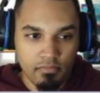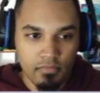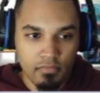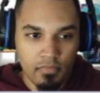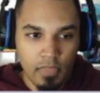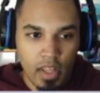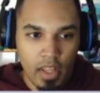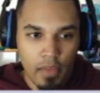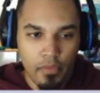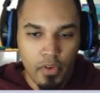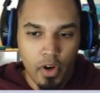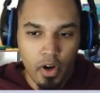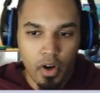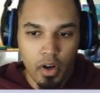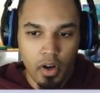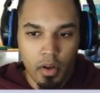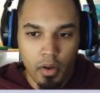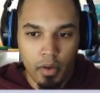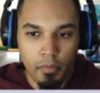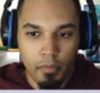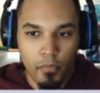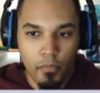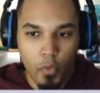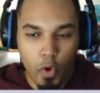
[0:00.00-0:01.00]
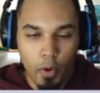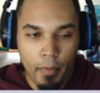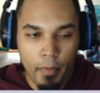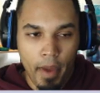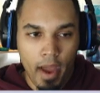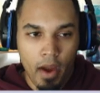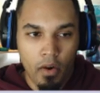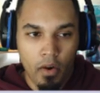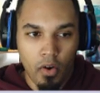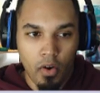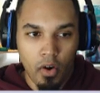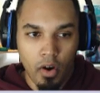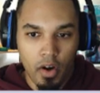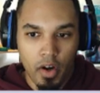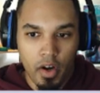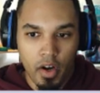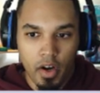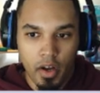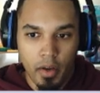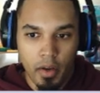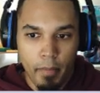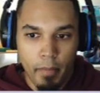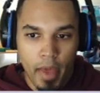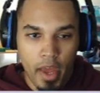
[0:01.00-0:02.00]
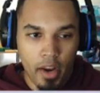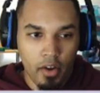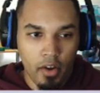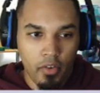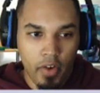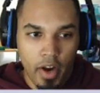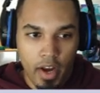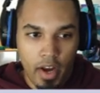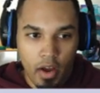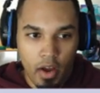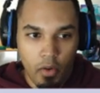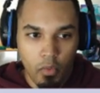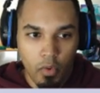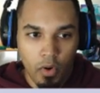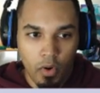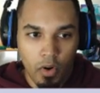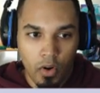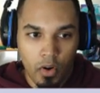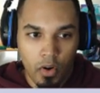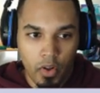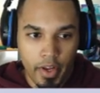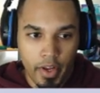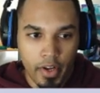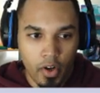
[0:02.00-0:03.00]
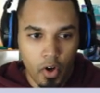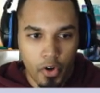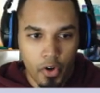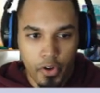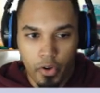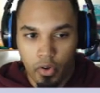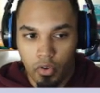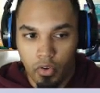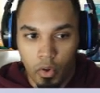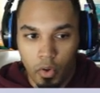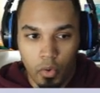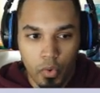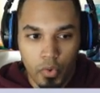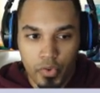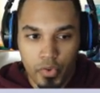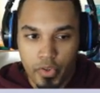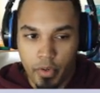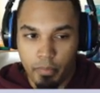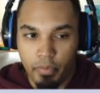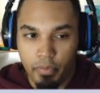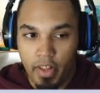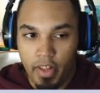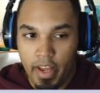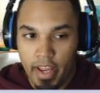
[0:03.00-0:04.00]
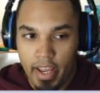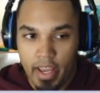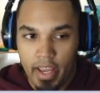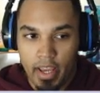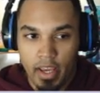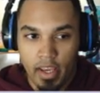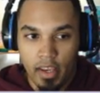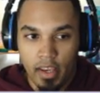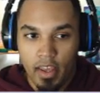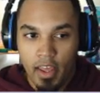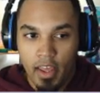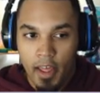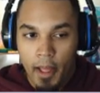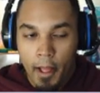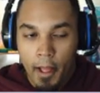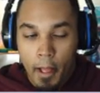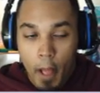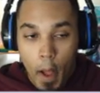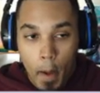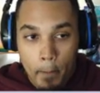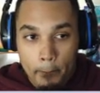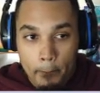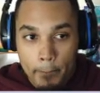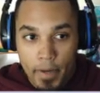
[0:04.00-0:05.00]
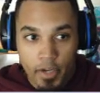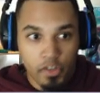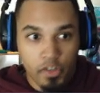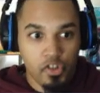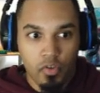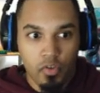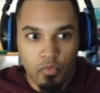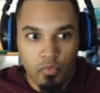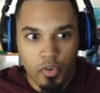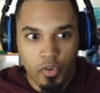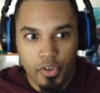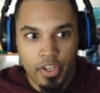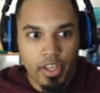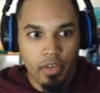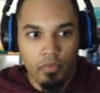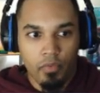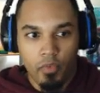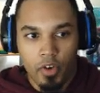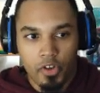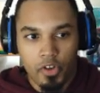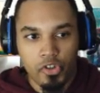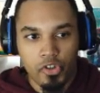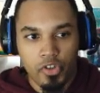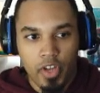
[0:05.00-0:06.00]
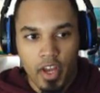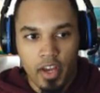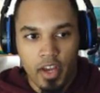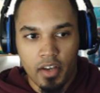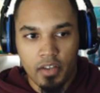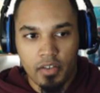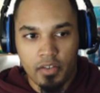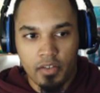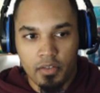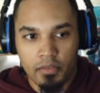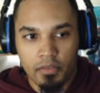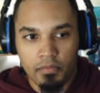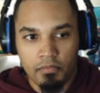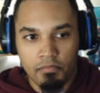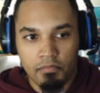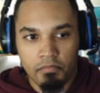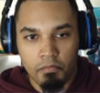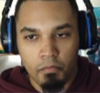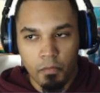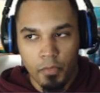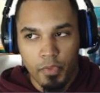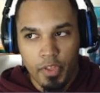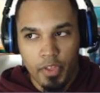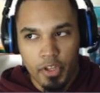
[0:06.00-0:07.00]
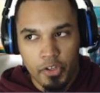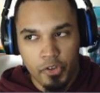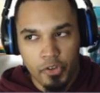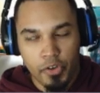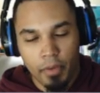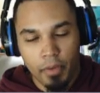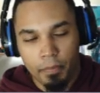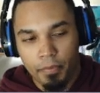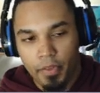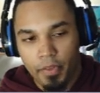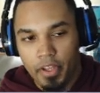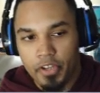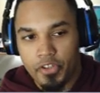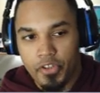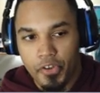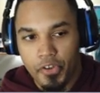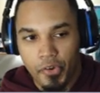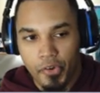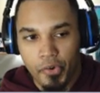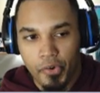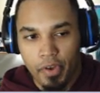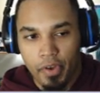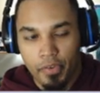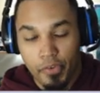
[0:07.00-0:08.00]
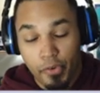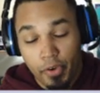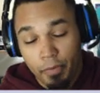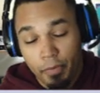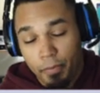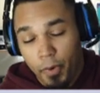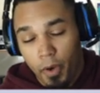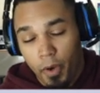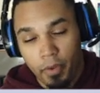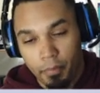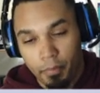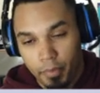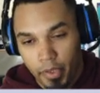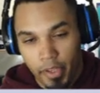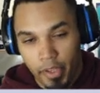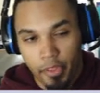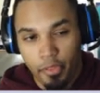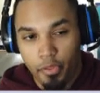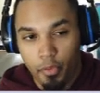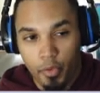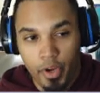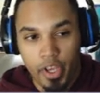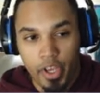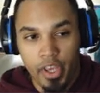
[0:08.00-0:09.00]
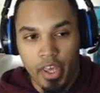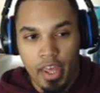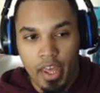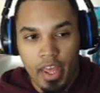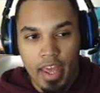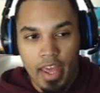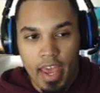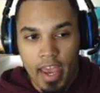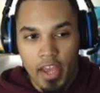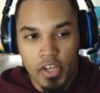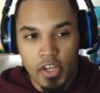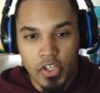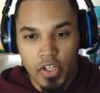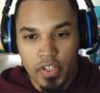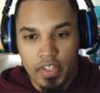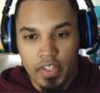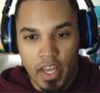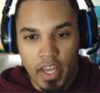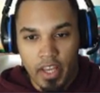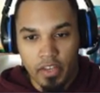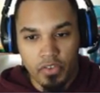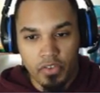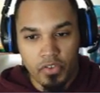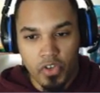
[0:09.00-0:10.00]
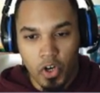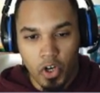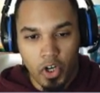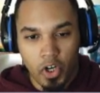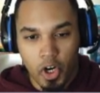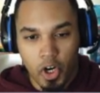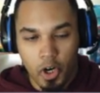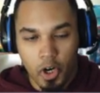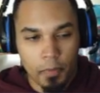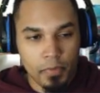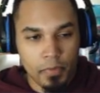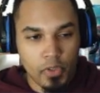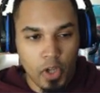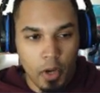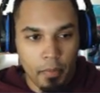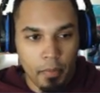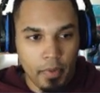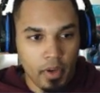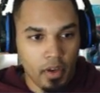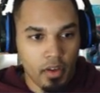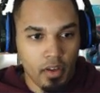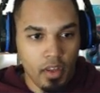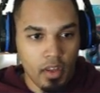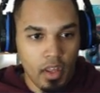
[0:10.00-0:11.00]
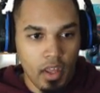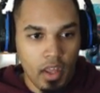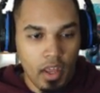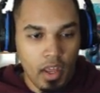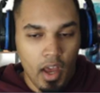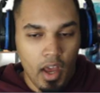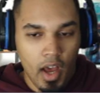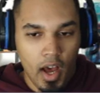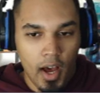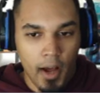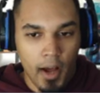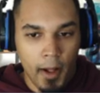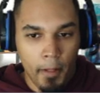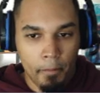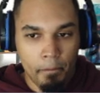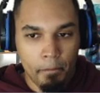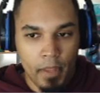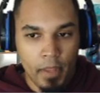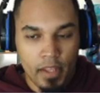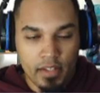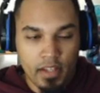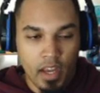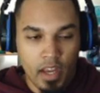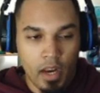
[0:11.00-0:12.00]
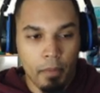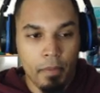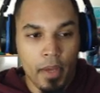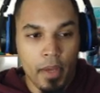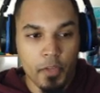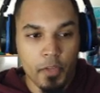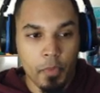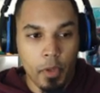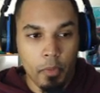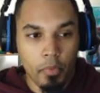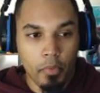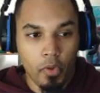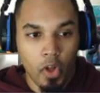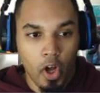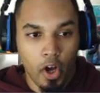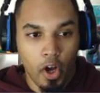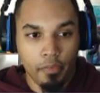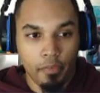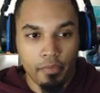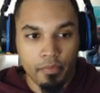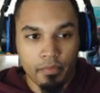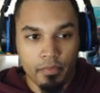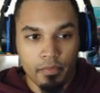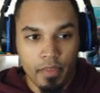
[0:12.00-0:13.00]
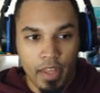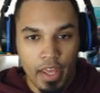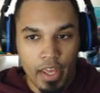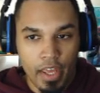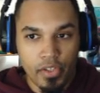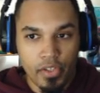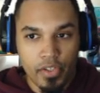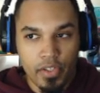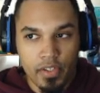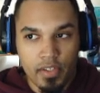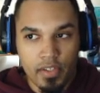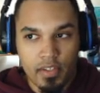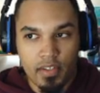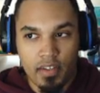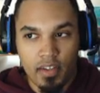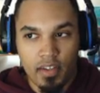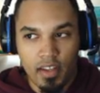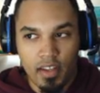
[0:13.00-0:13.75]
If you're in a format or in a meta right now where like all your locals are playing a bunch of rookie rush decks, then you could play 2. You could probably play 3 and just like start curb stomping. It's gonna piss people off. It's